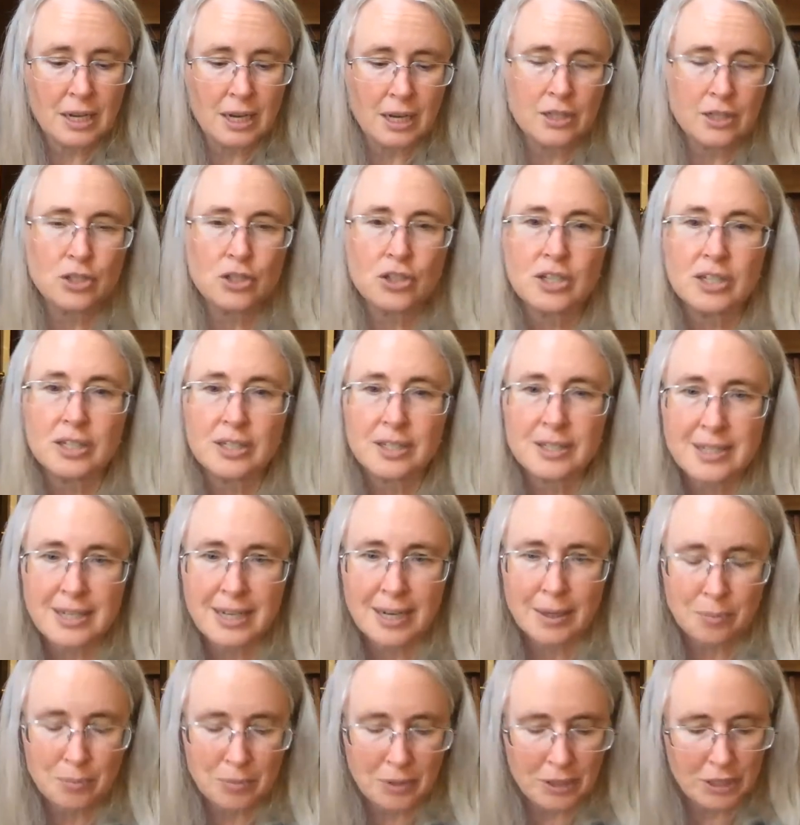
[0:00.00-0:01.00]
I took a
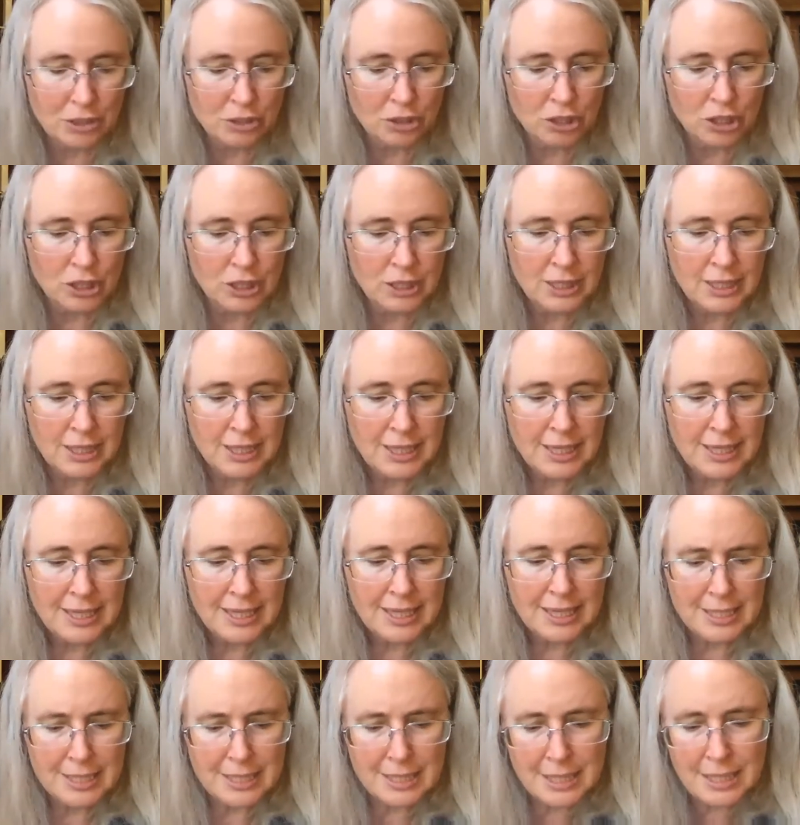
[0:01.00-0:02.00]
step nearer.
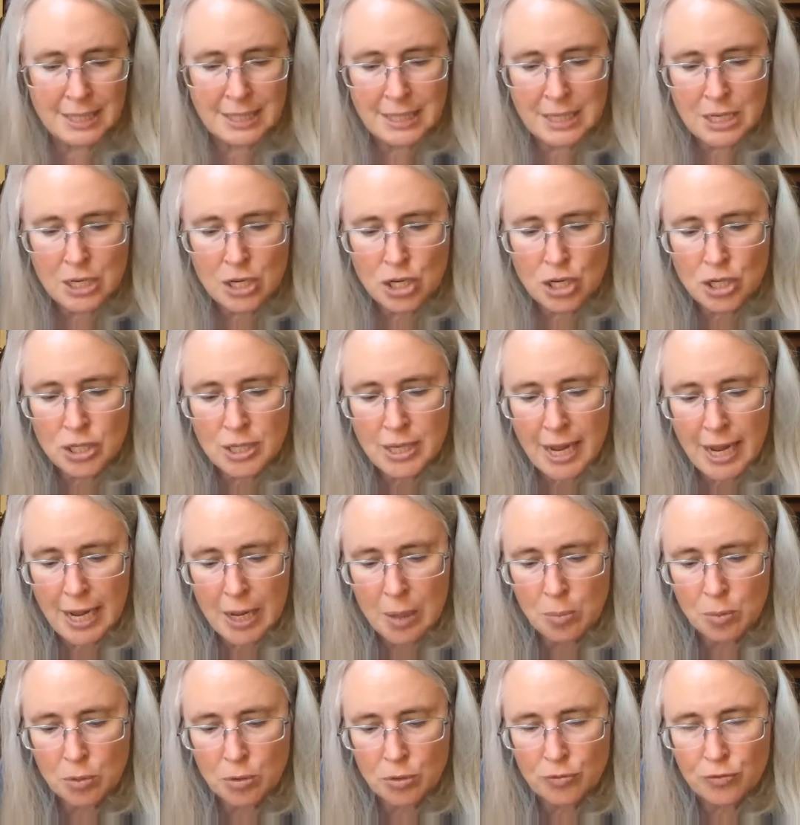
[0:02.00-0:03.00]
"Is this here
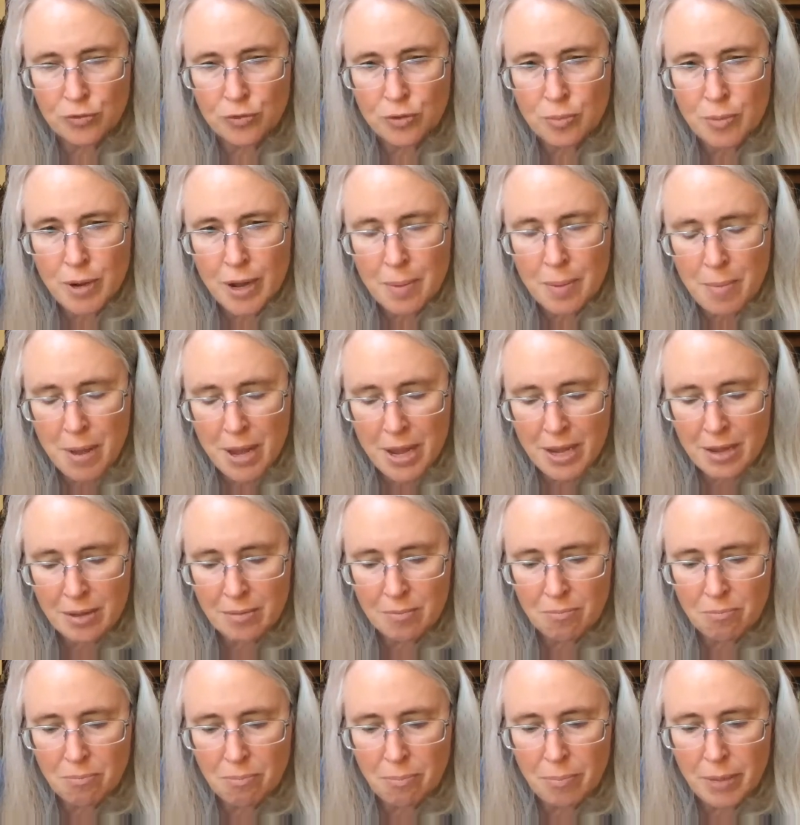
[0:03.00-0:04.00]
table for my mate
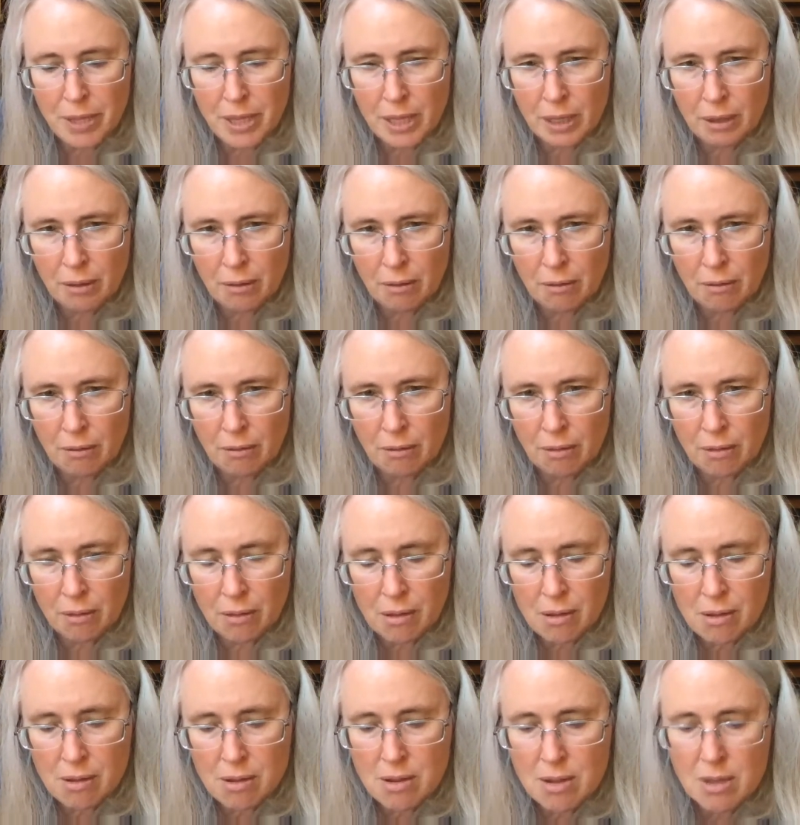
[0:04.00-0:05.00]
Bill?"
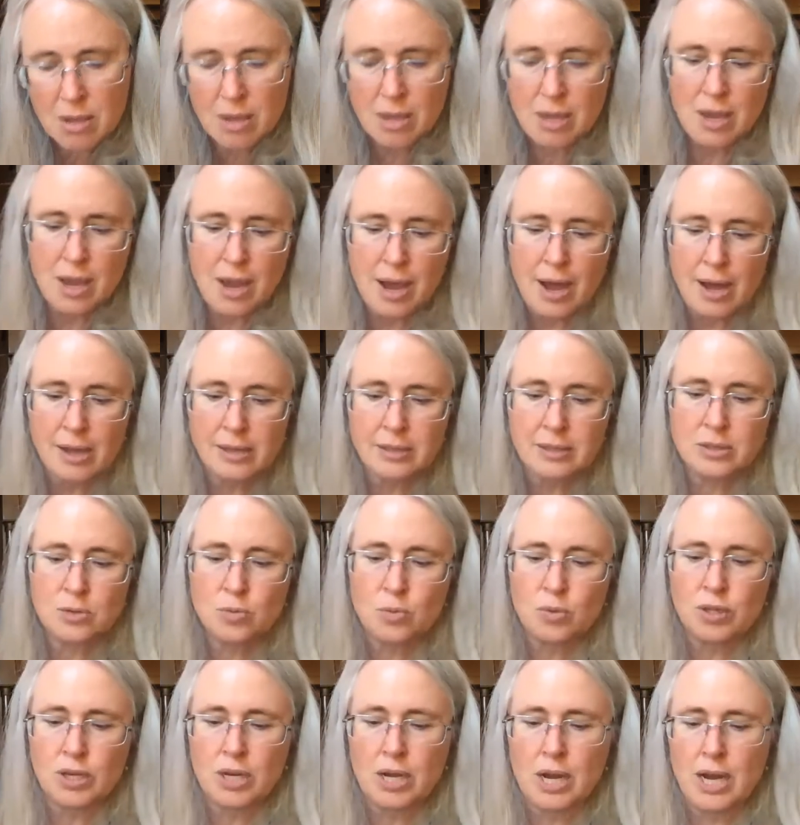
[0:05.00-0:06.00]
he asked
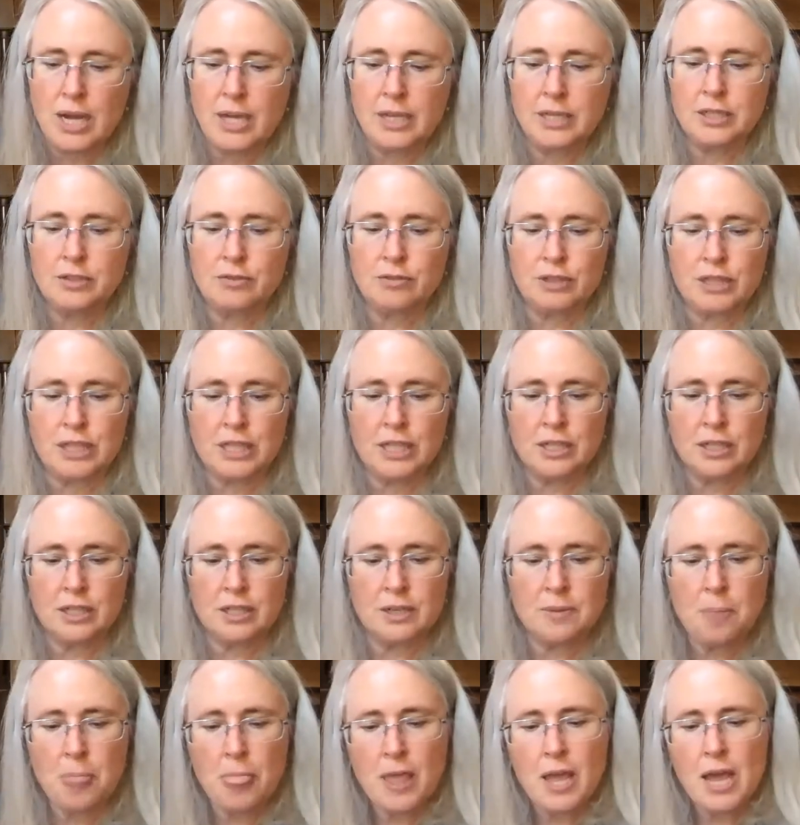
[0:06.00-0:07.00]
with a kind of
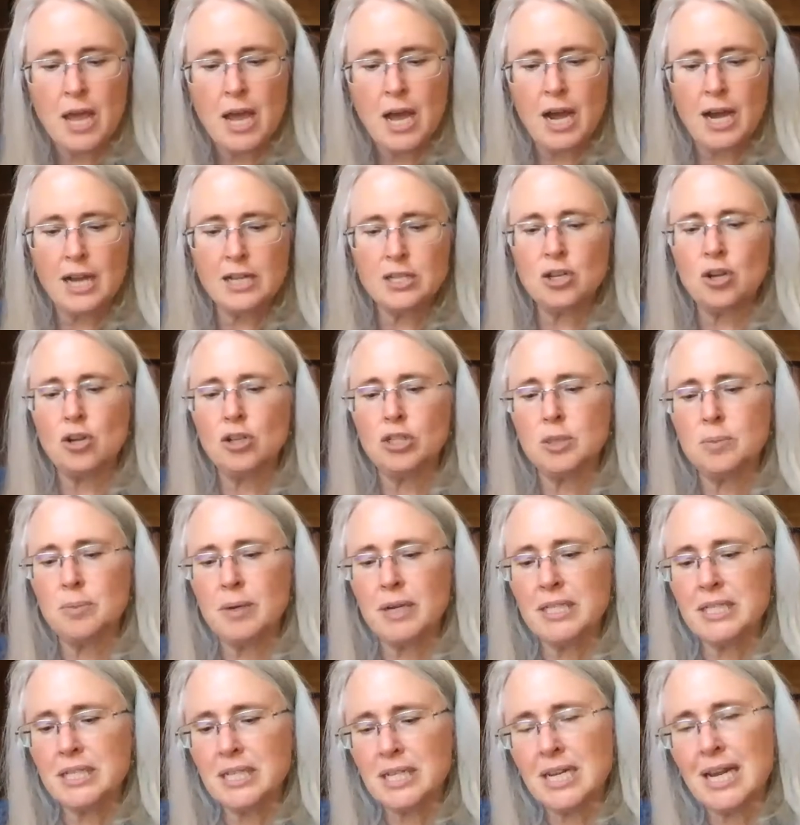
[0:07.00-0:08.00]
leer. I told him
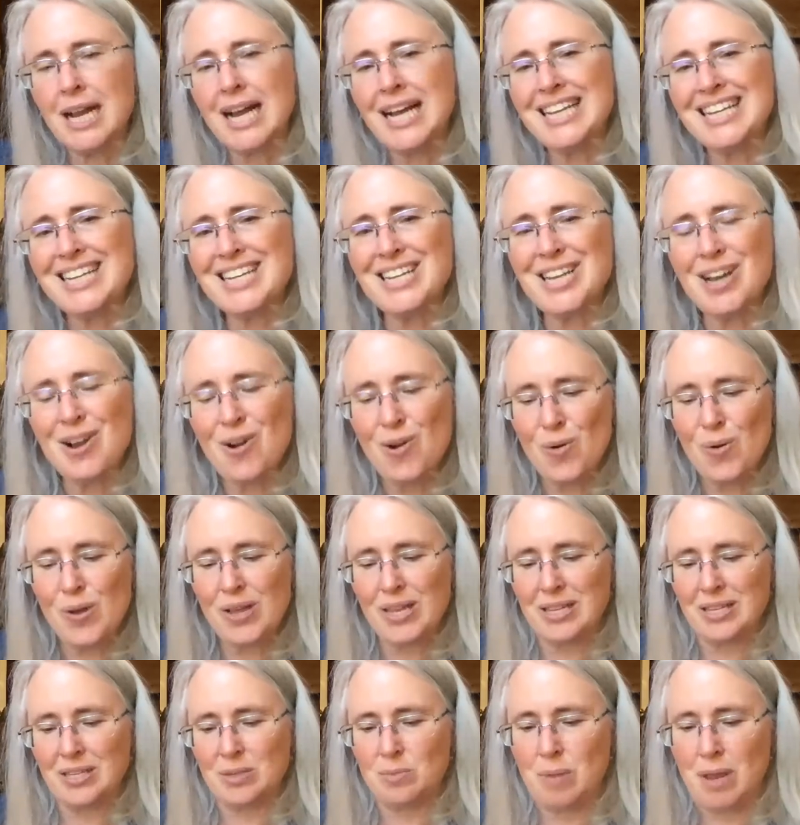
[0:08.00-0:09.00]
I did not know
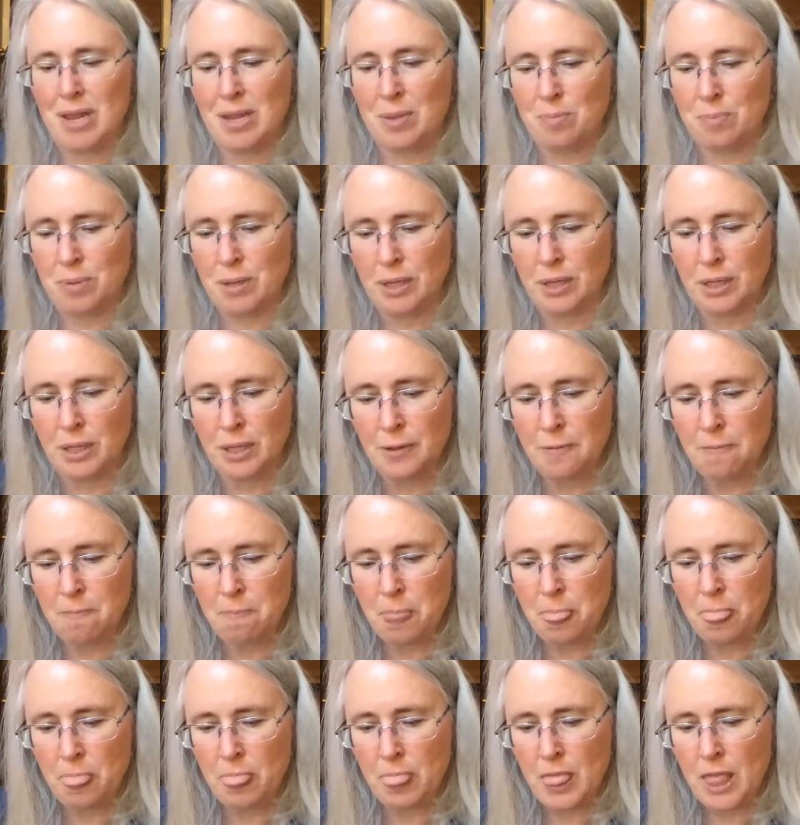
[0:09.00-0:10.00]
his mate Bill,
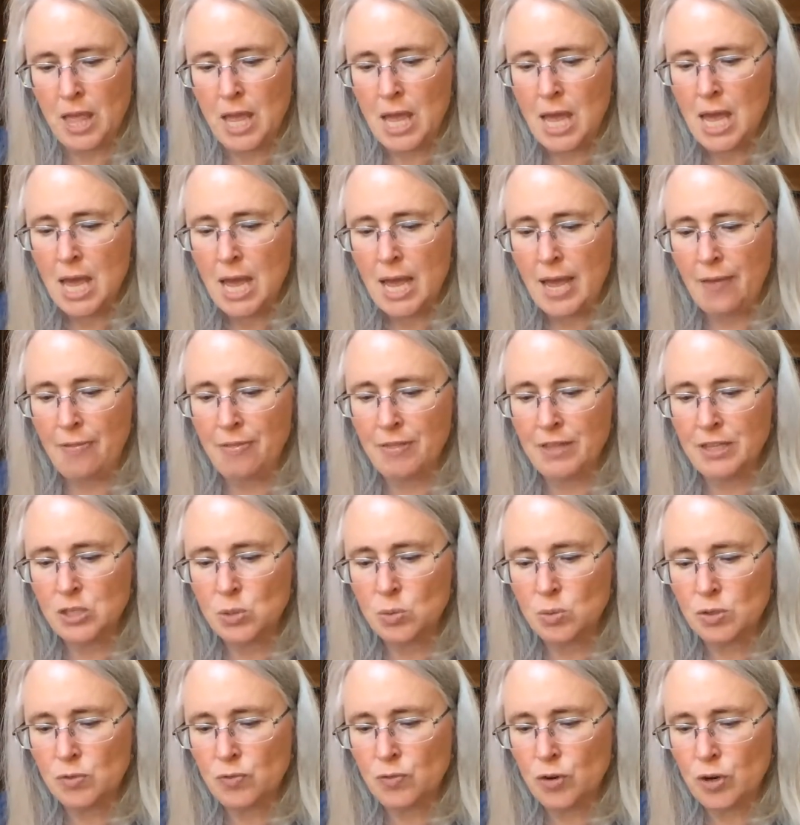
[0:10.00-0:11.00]
and this
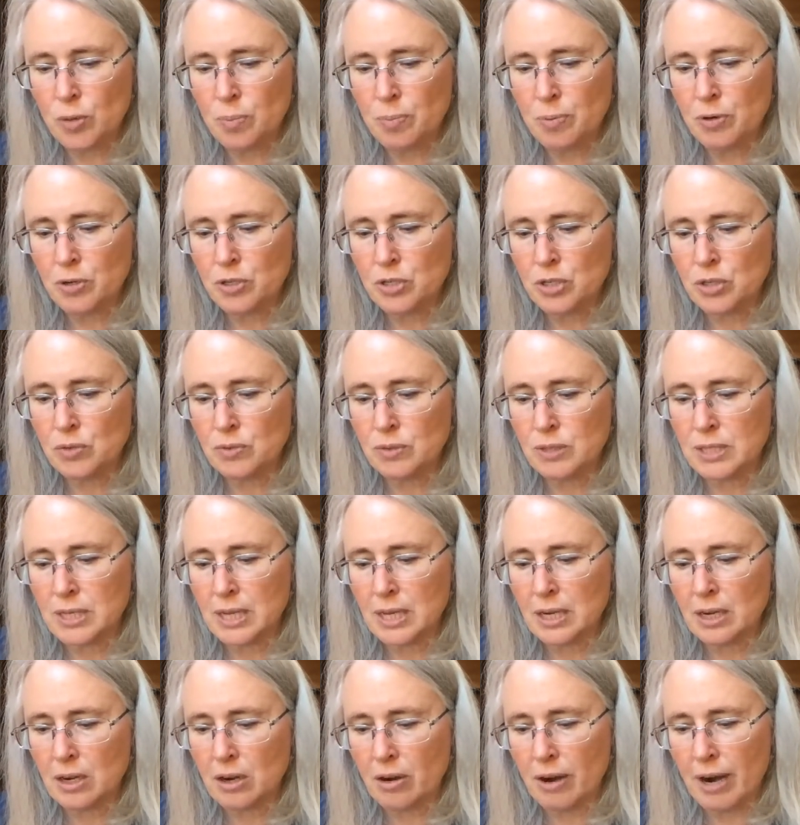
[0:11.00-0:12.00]
was for a person who
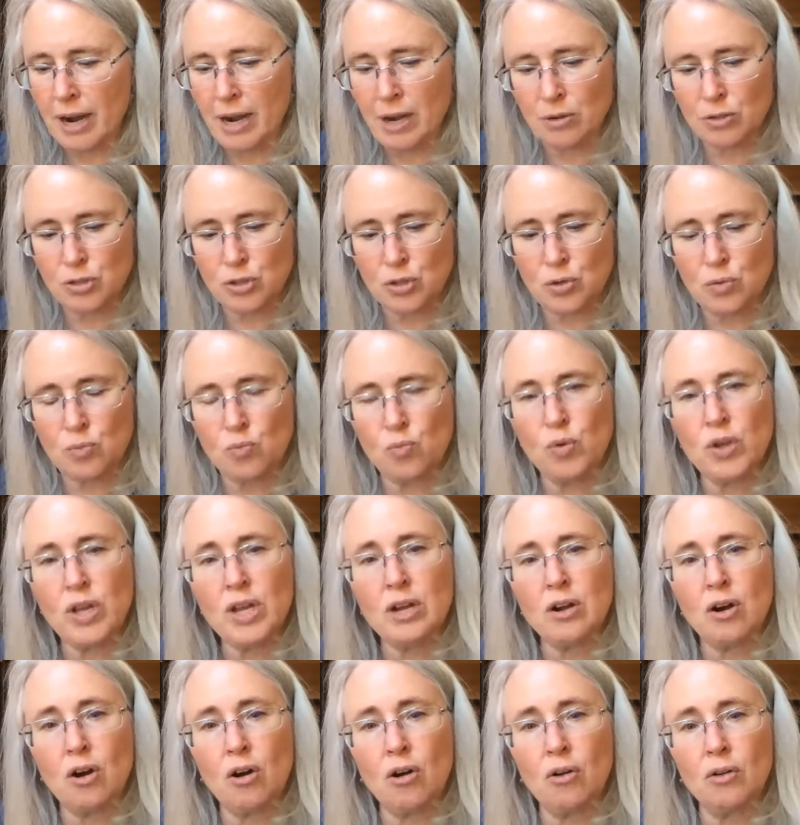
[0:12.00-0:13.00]
stayed in our house whom we
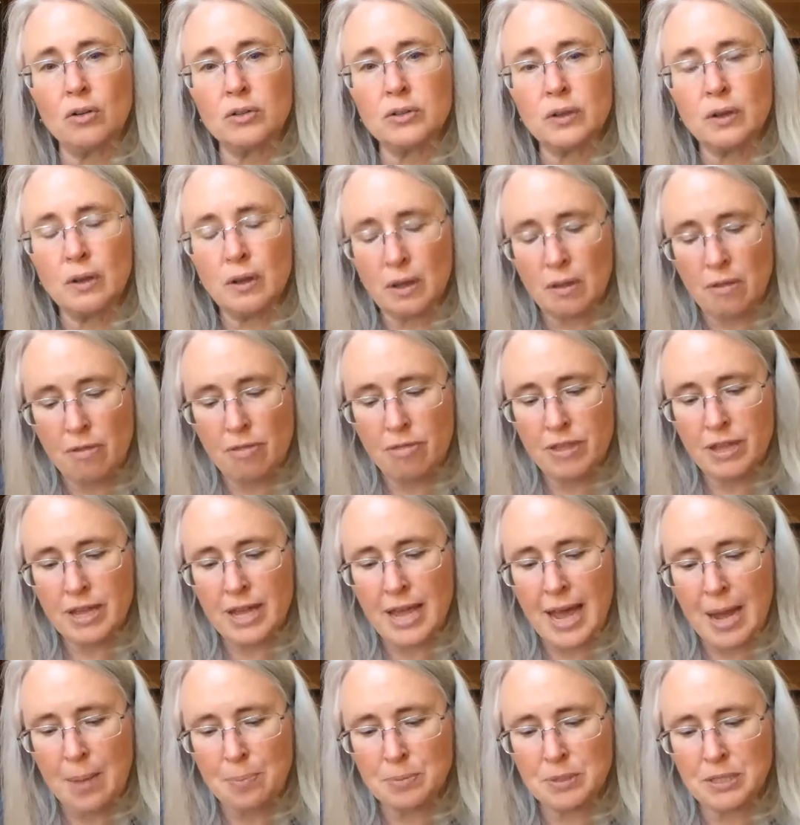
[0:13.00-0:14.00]
called the
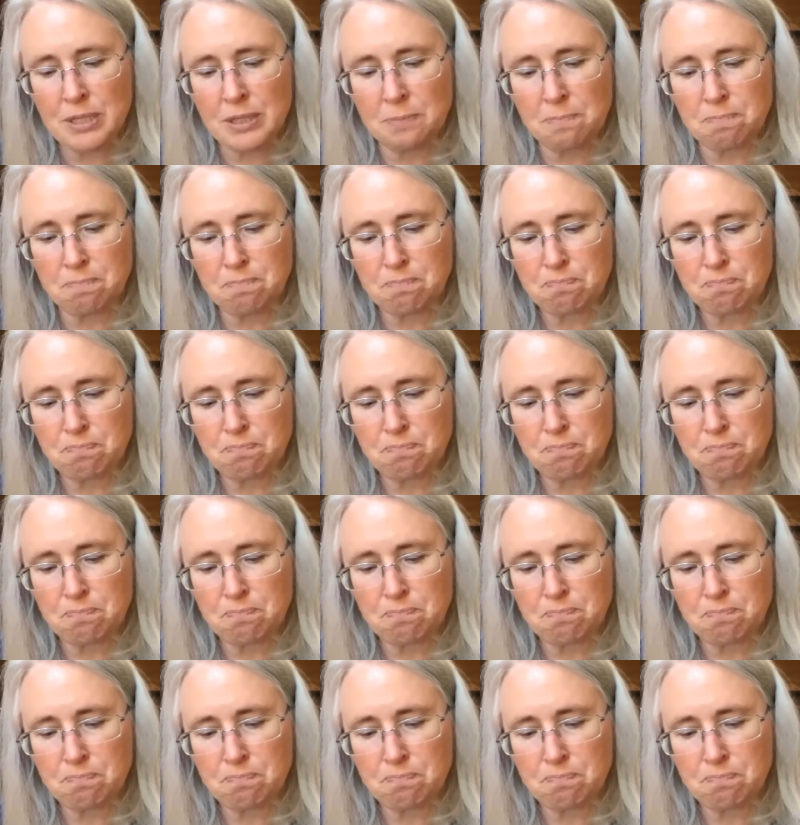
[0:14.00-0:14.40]
captain.